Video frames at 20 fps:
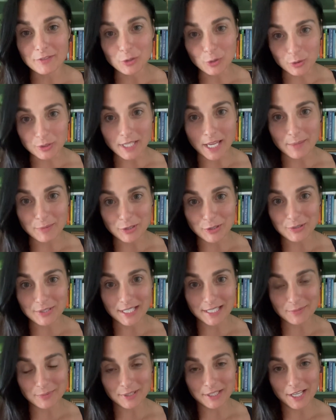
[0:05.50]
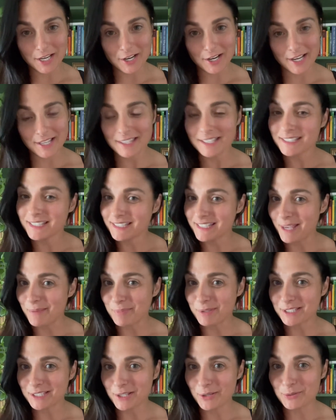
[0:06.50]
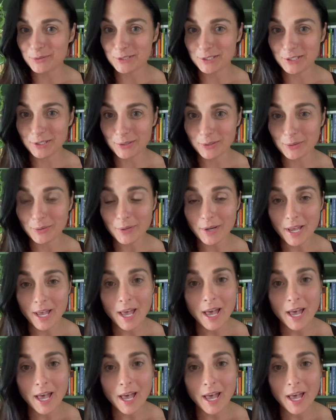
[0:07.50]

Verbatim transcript: Tool Time Tuesdays with Carrie. This is episode two.